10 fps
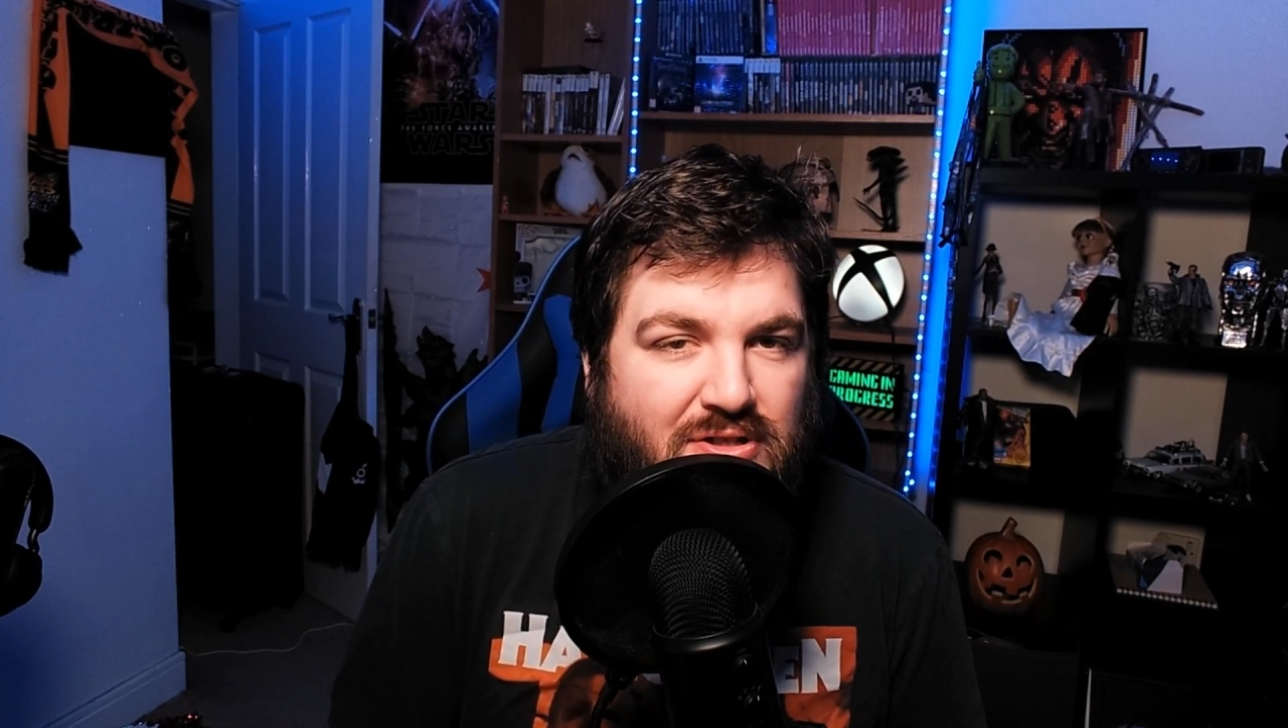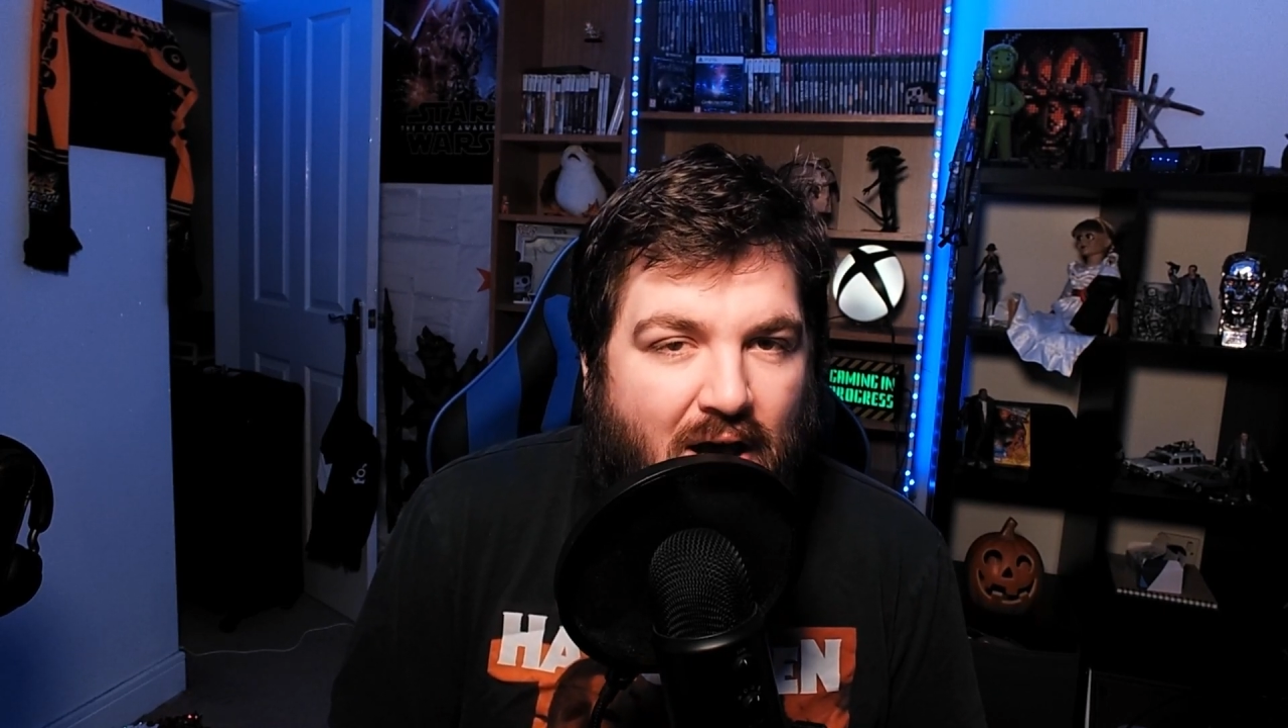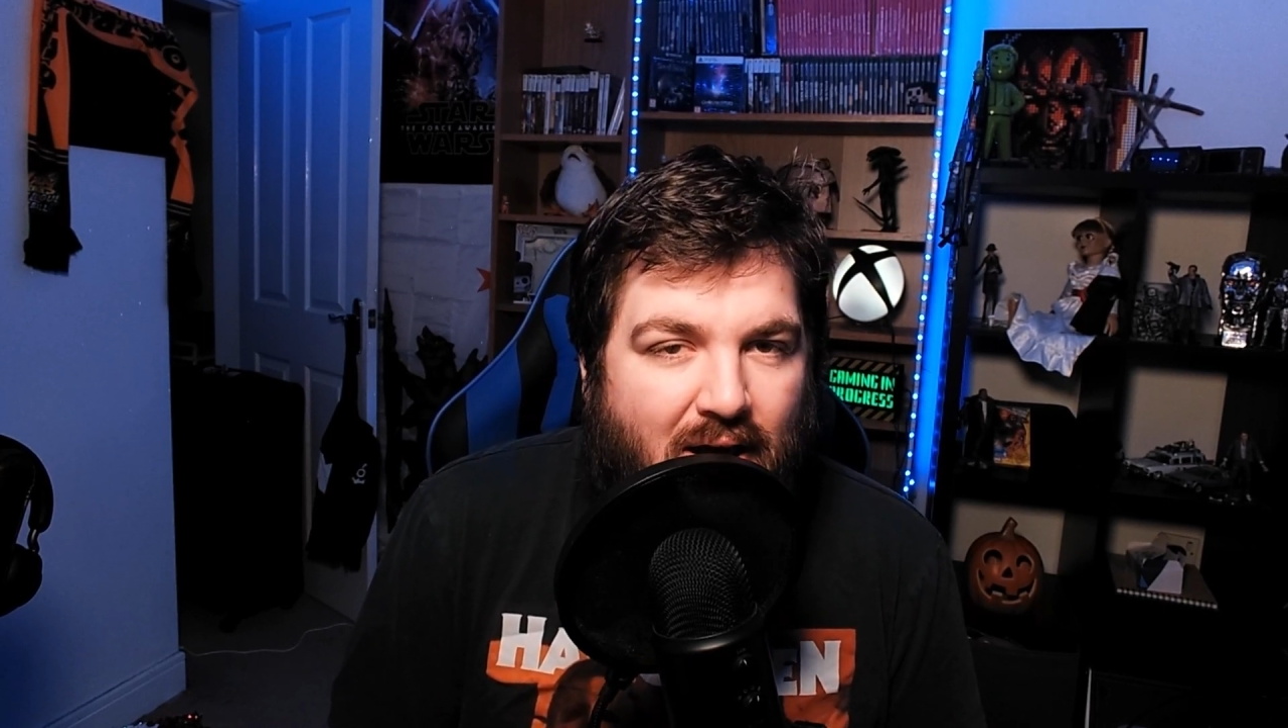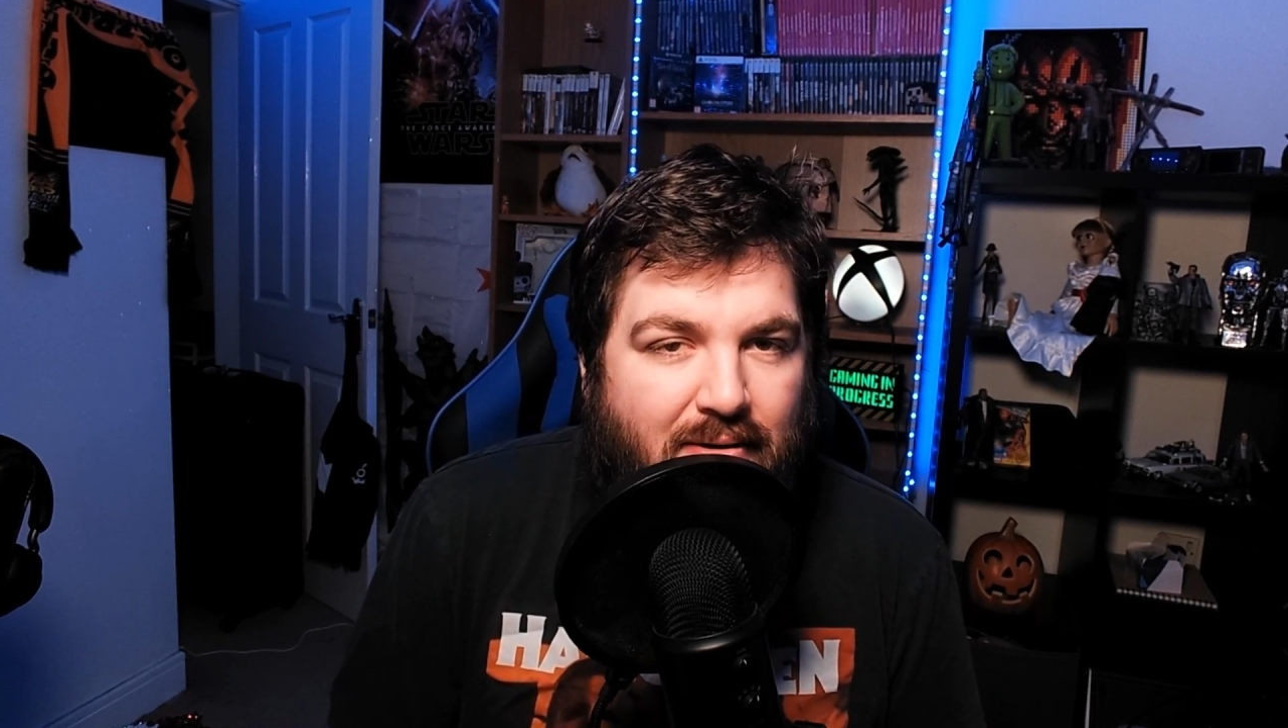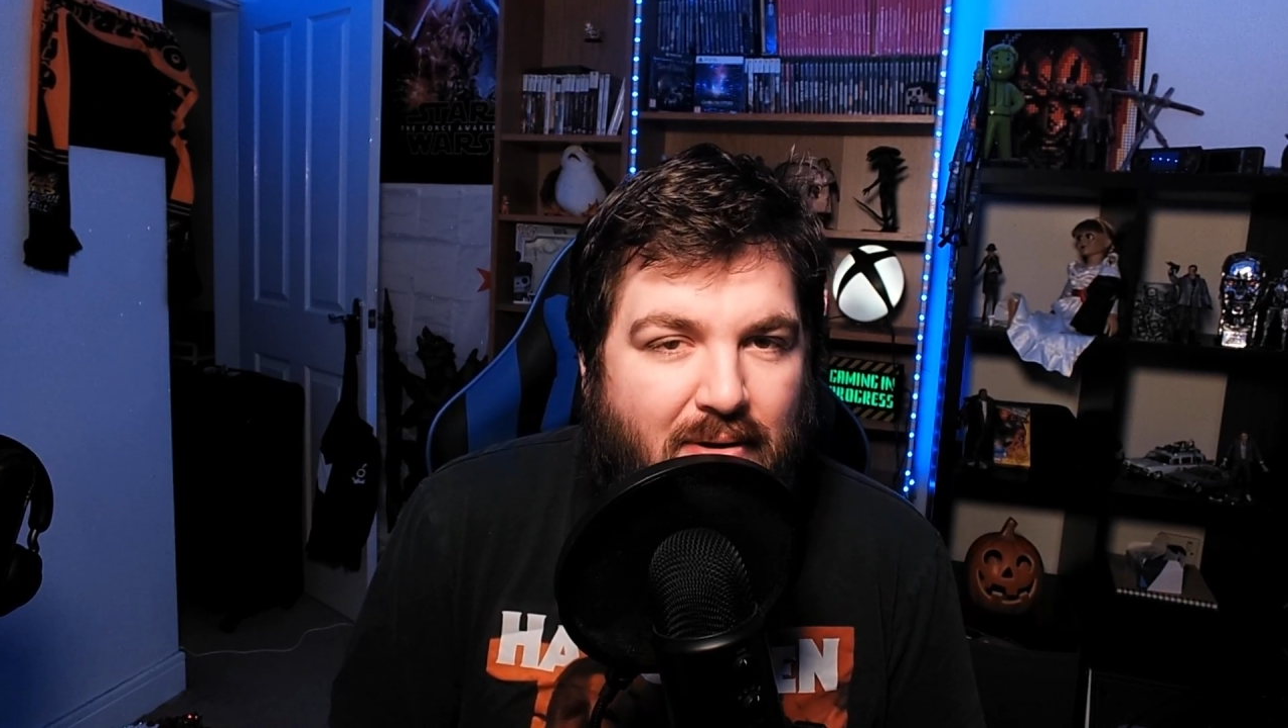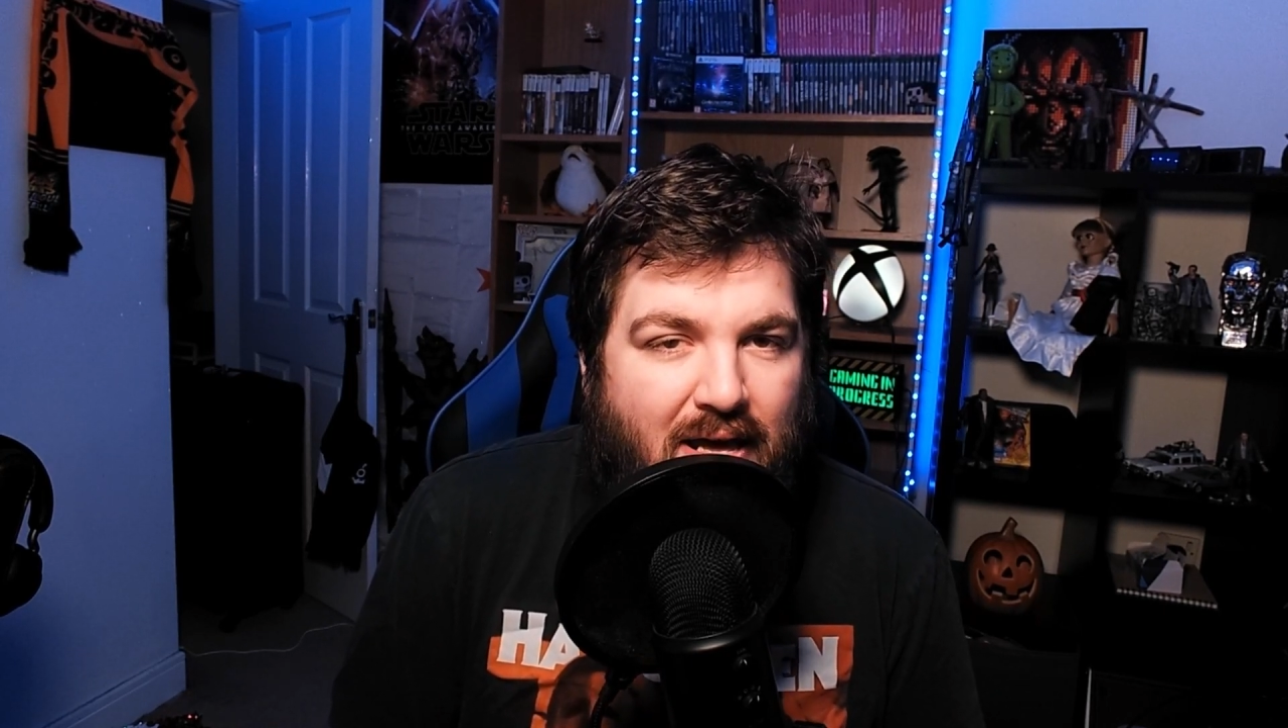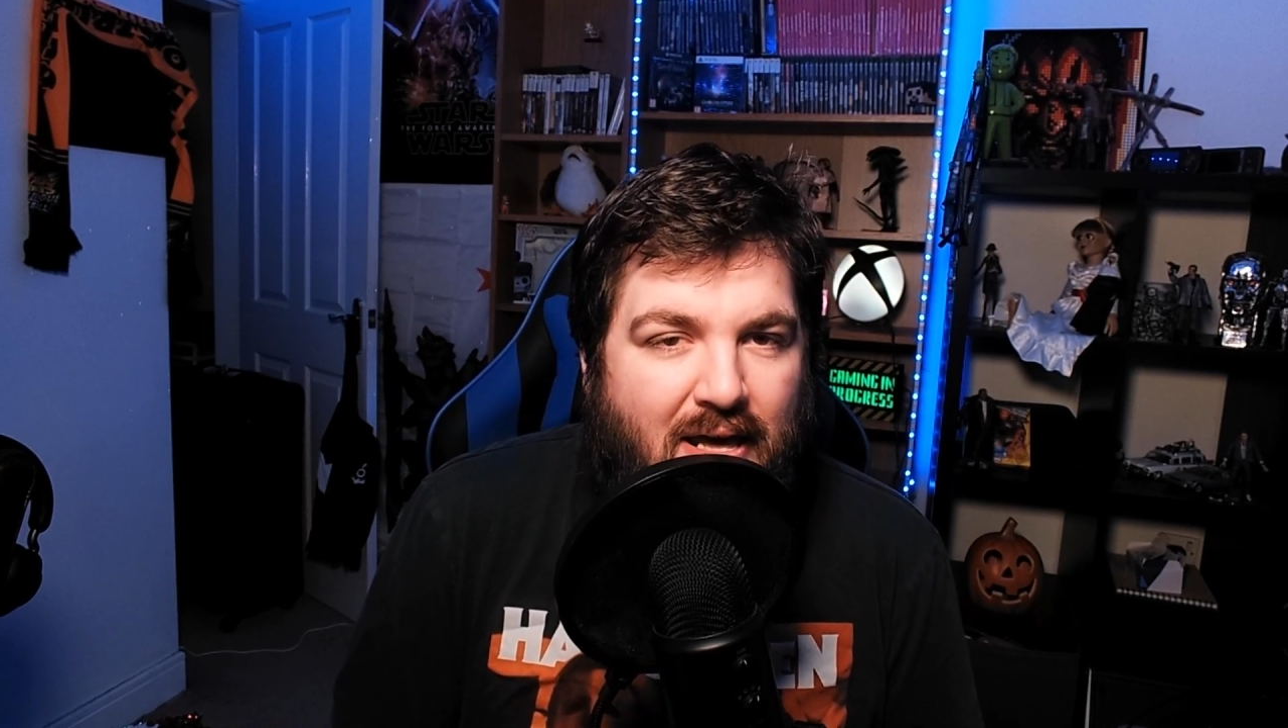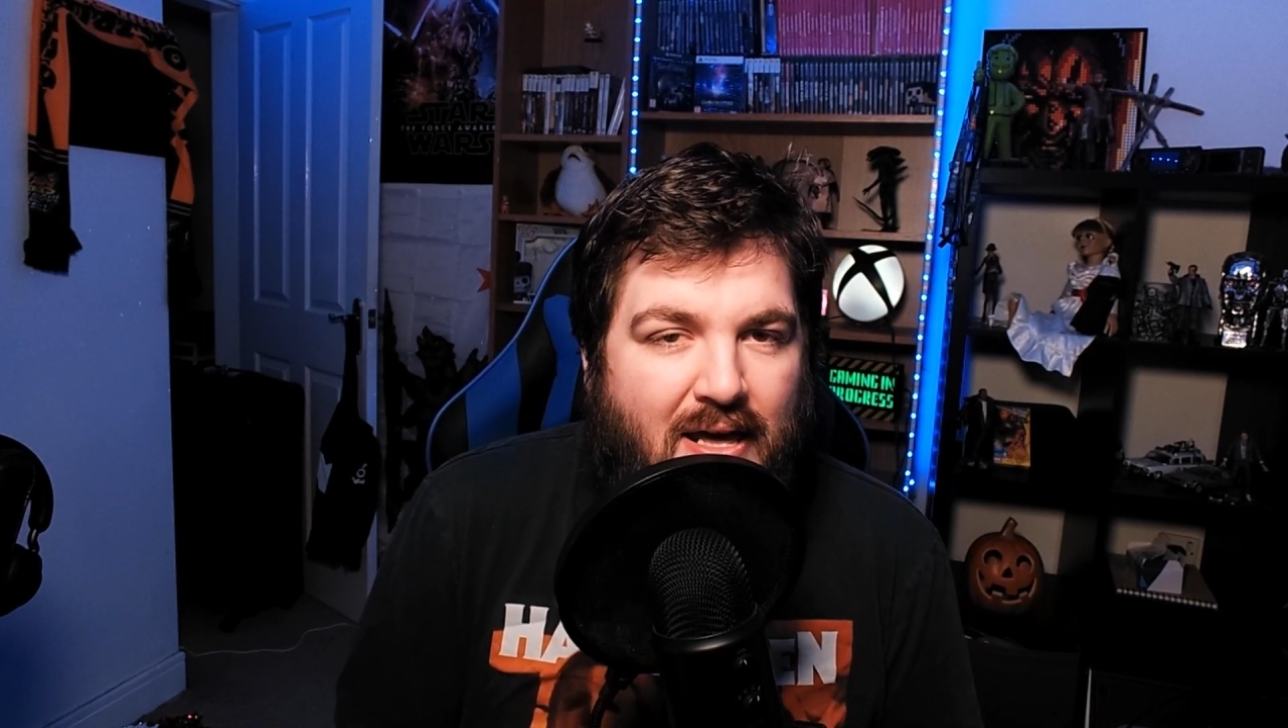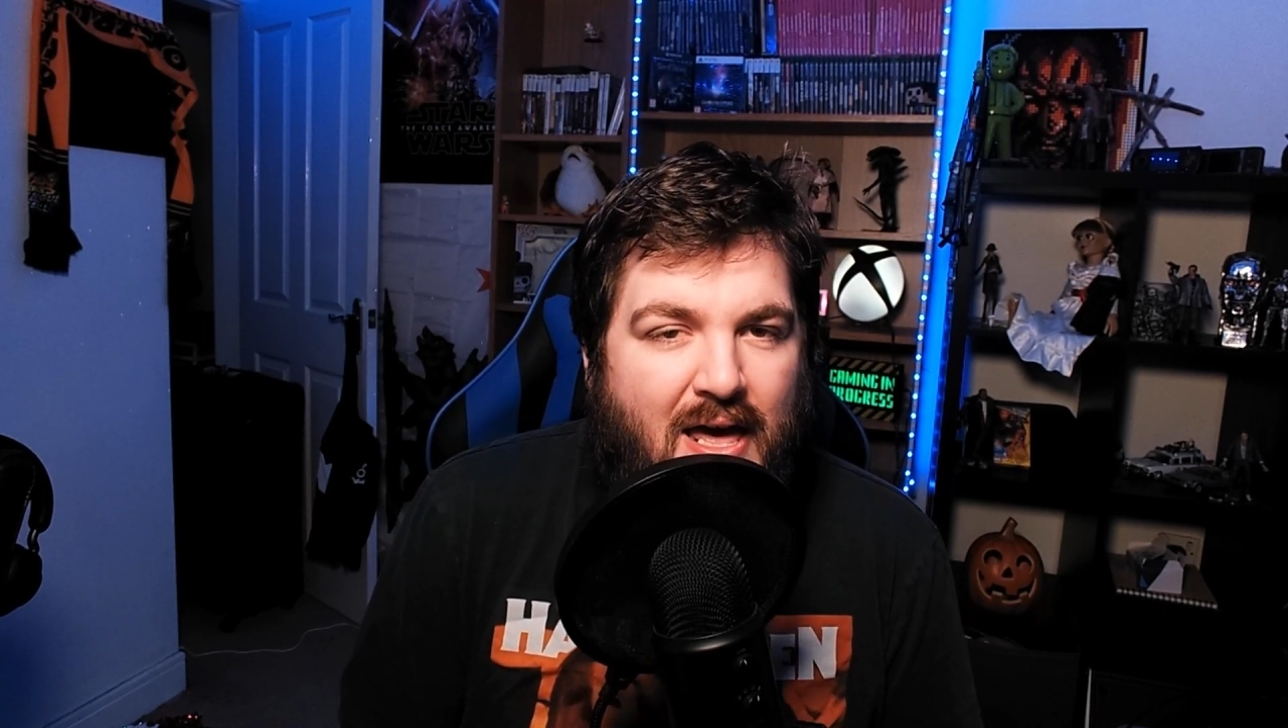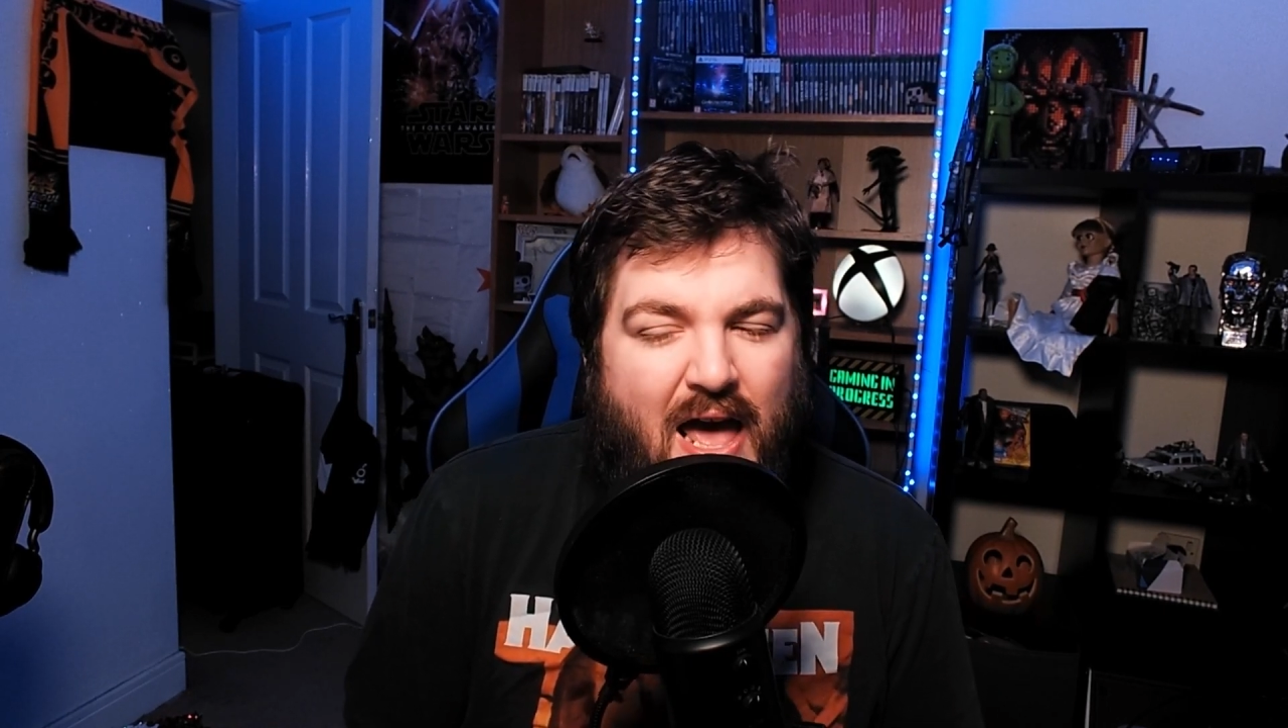time here.